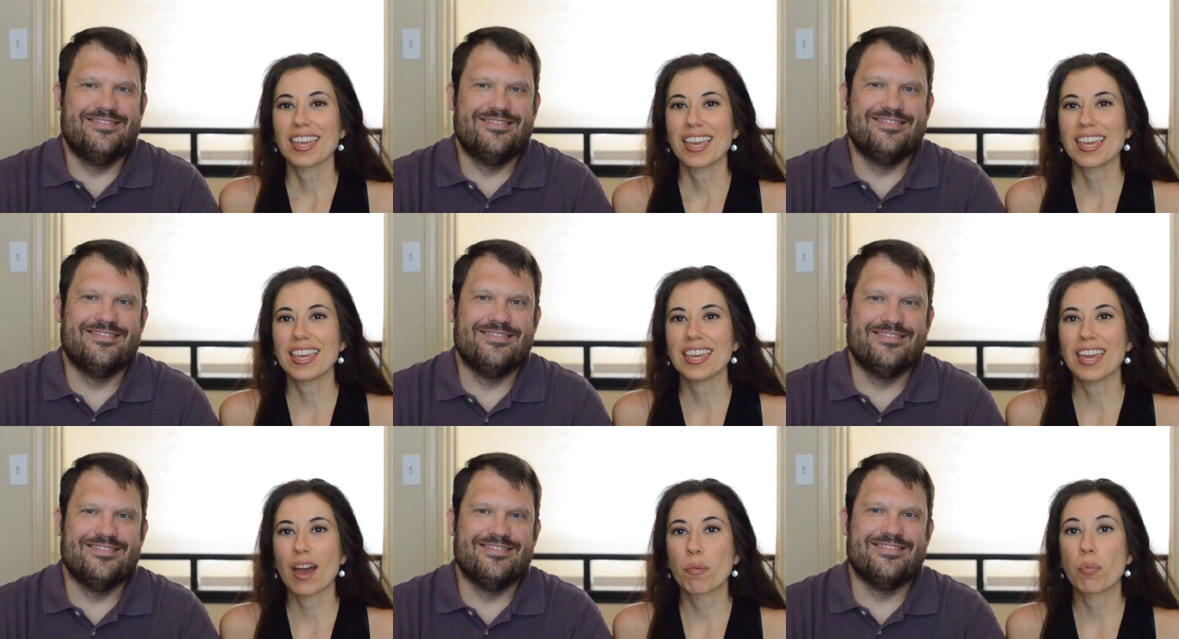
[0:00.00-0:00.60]

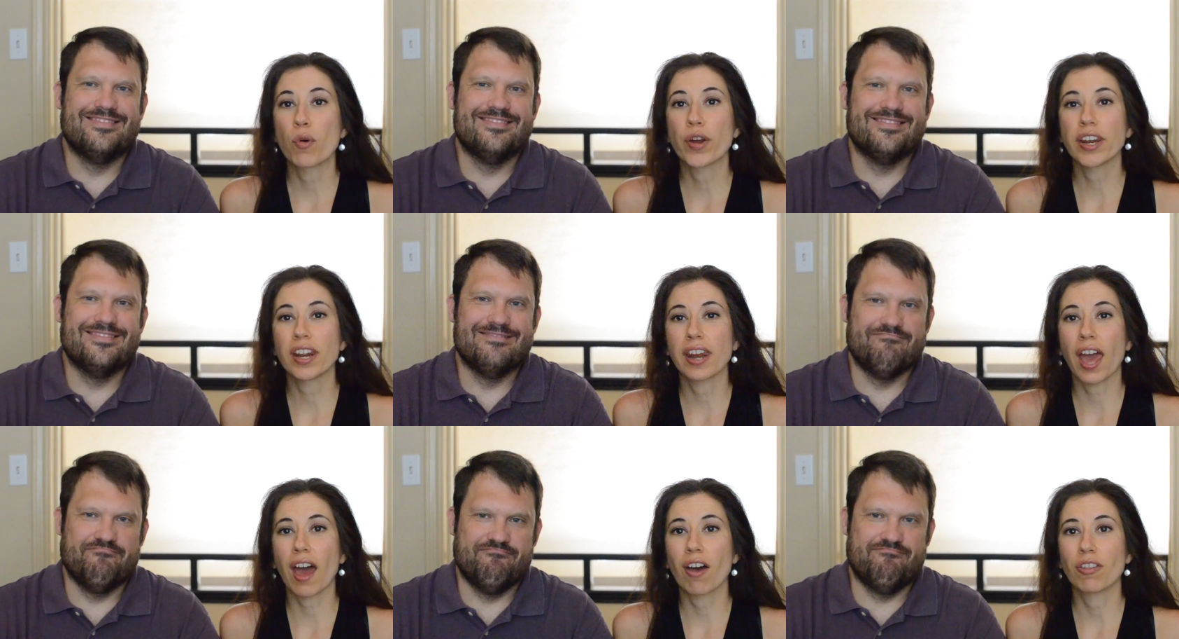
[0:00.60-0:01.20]
Speaker 1: He
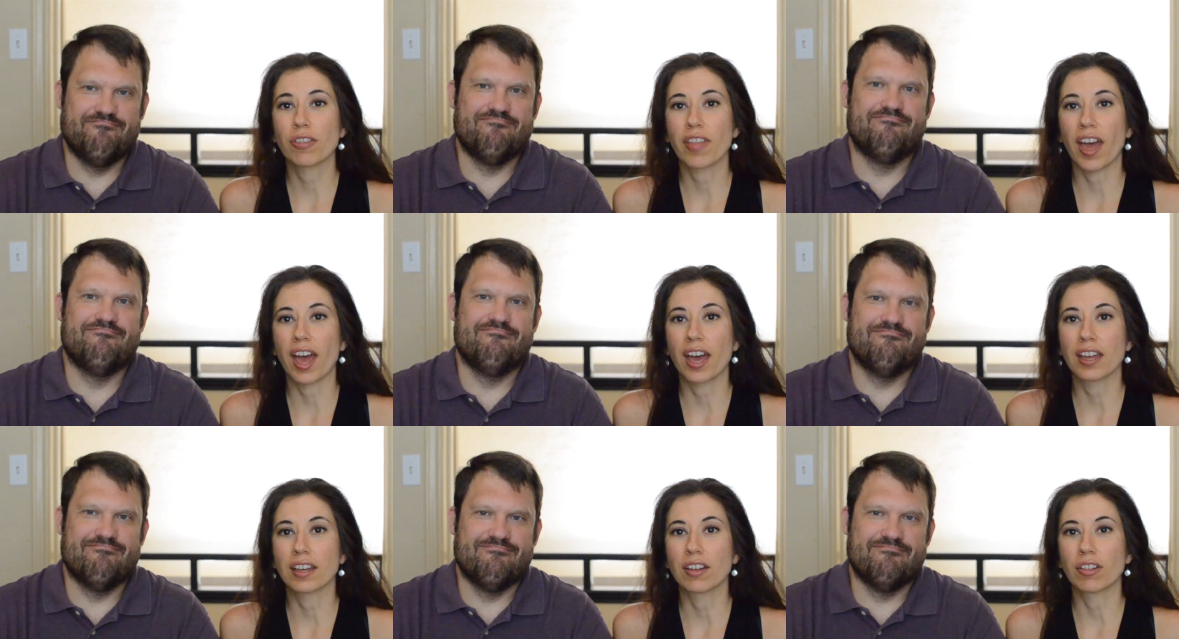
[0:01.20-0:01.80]
pointed out
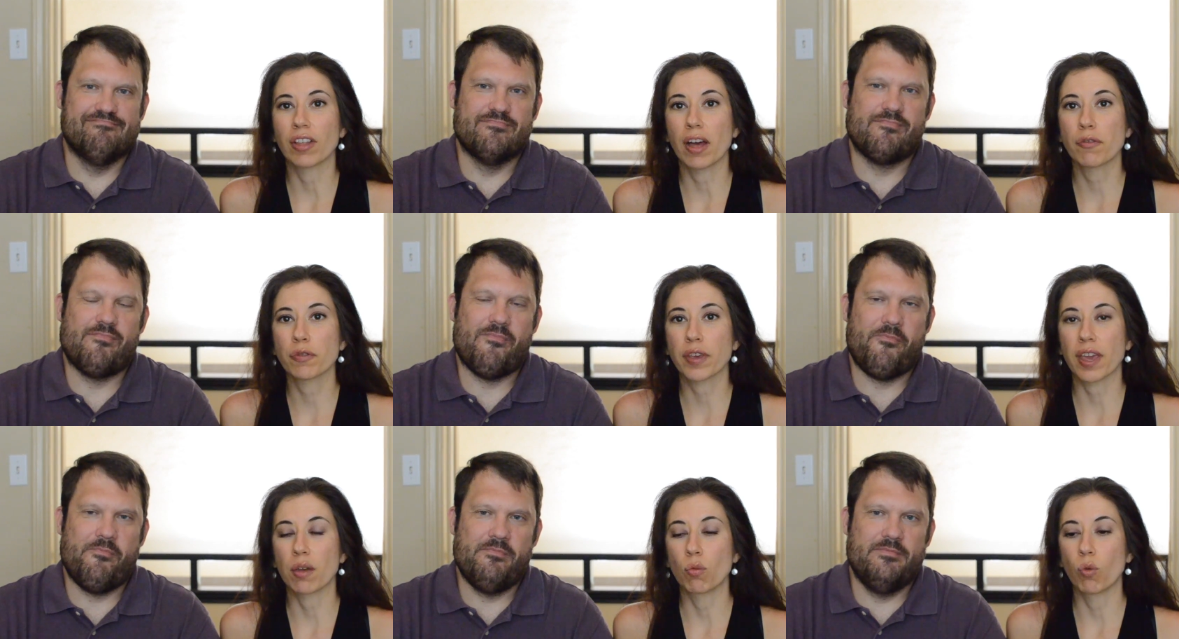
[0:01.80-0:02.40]
that
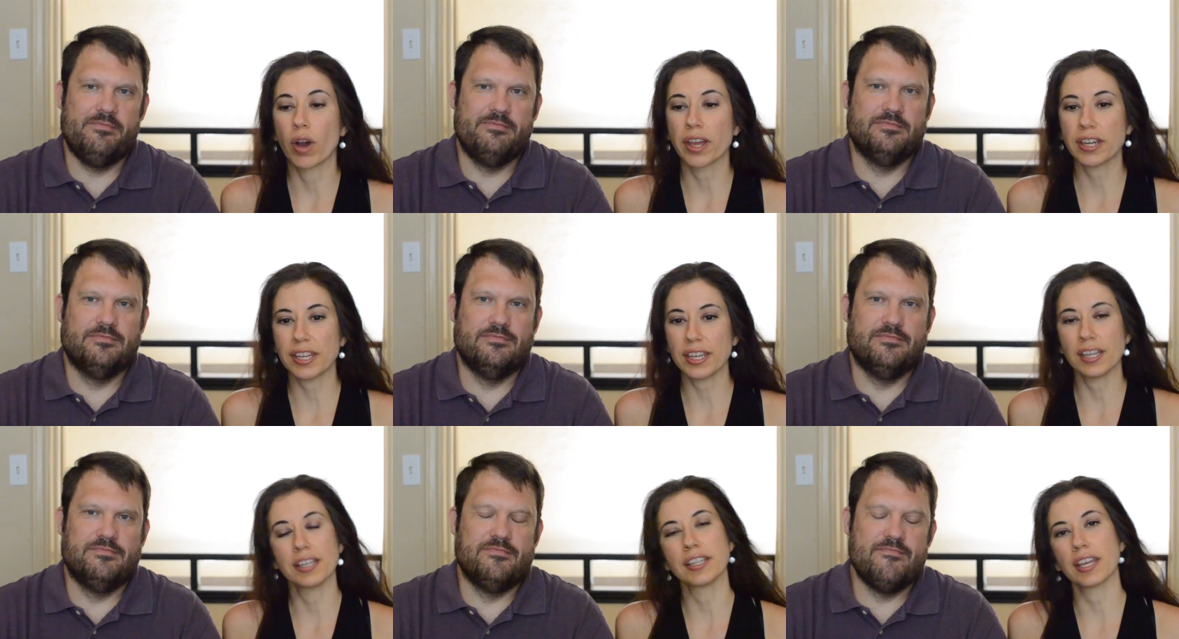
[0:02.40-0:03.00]
Golovkin, what
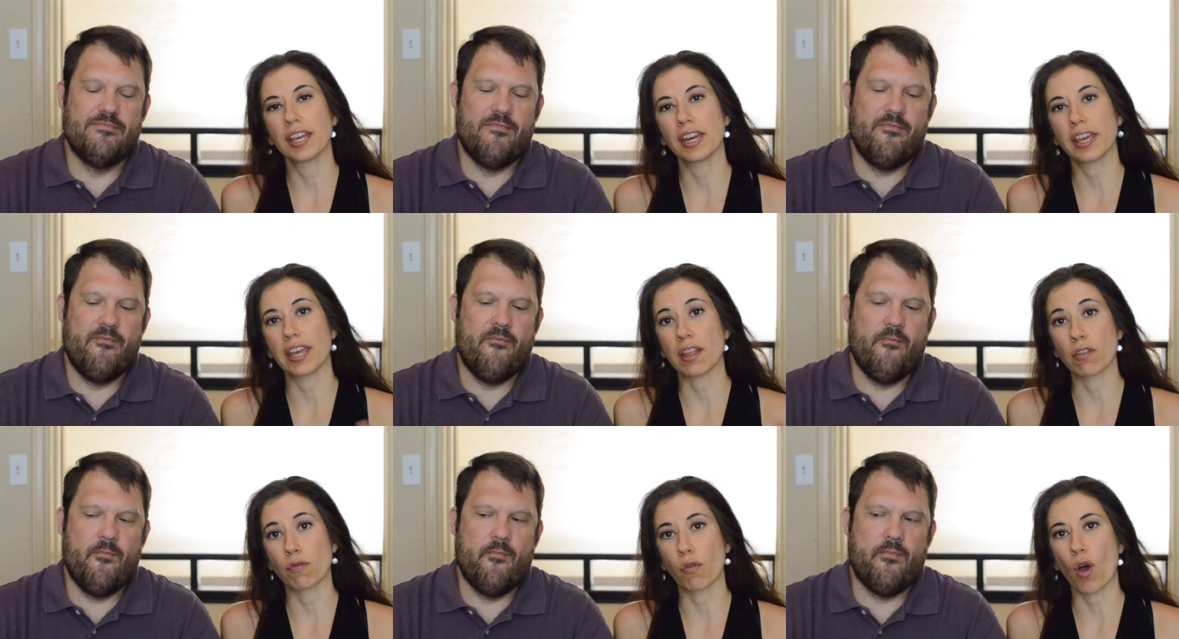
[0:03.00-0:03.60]
he did
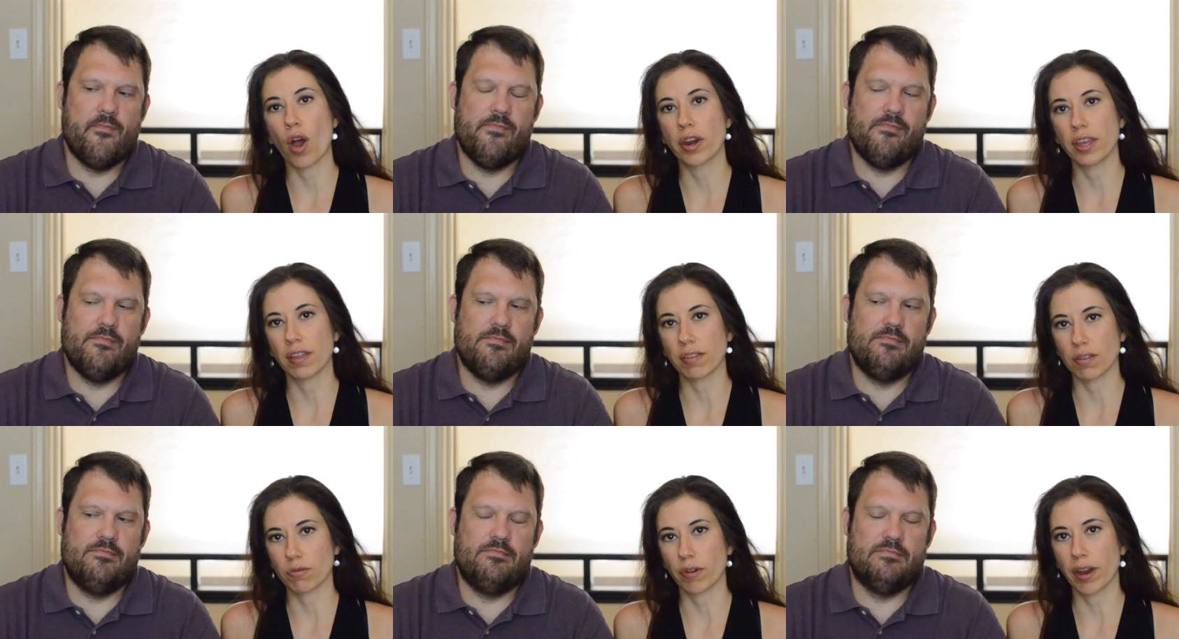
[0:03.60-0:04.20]
against
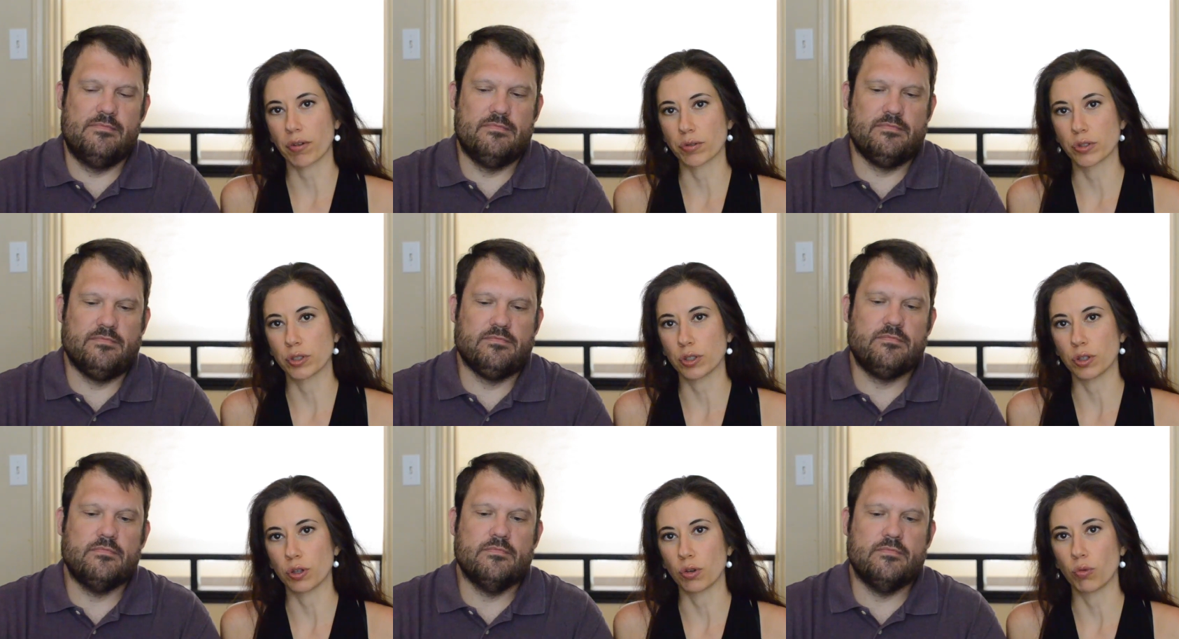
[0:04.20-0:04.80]
Vanes in round
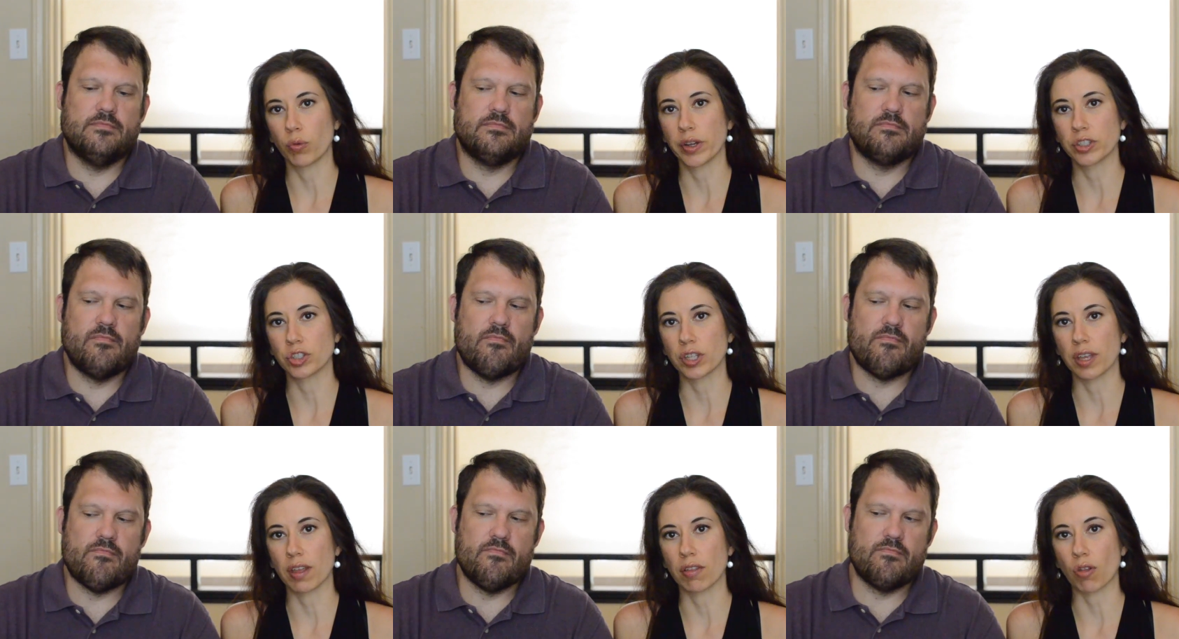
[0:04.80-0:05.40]
2, which
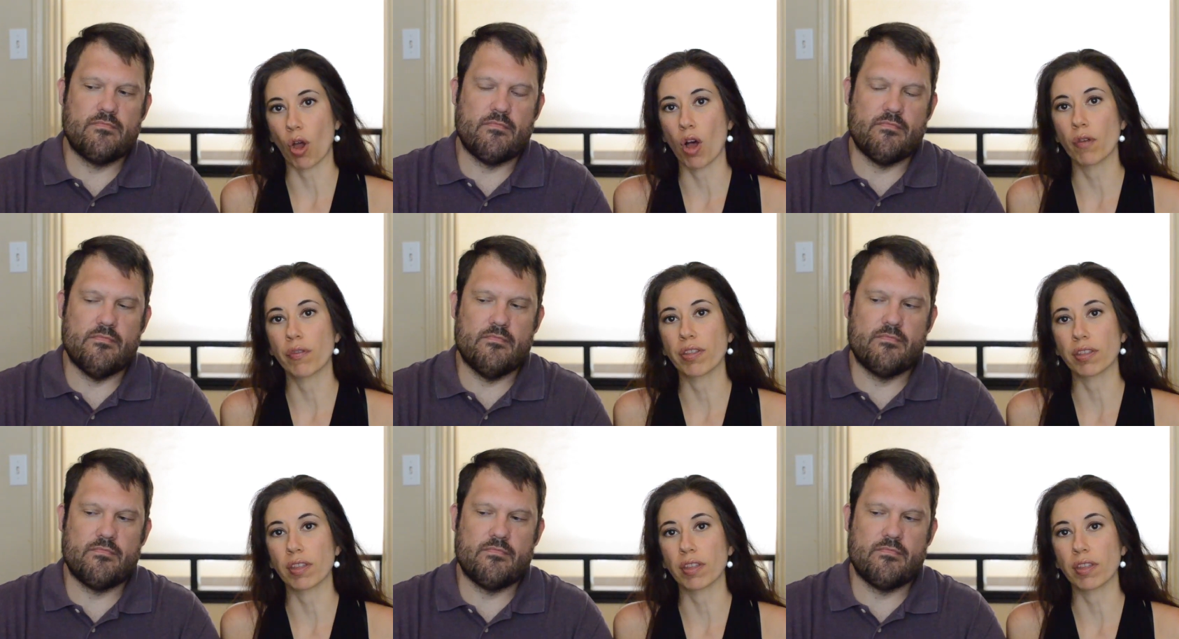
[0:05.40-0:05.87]
is all of a